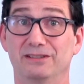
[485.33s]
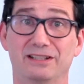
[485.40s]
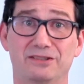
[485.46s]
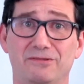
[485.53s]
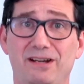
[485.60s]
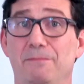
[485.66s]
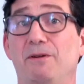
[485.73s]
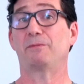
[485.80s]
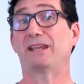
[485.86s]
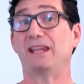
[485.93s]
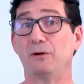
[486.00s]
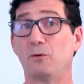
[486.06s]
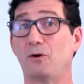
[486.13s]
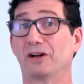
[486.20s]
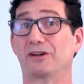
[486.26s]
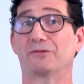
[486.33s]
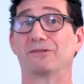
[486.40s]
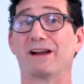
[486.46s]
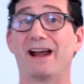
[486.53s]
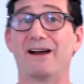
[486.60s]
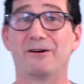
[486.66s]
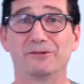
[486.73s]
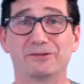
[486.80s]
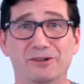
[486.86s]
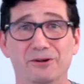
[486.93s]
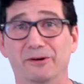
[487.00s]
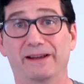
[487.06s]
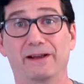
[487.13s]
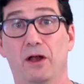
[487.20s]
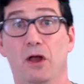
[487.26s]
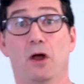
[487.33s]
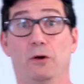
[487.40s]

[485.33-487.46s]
and it's great, but we can't walk around going,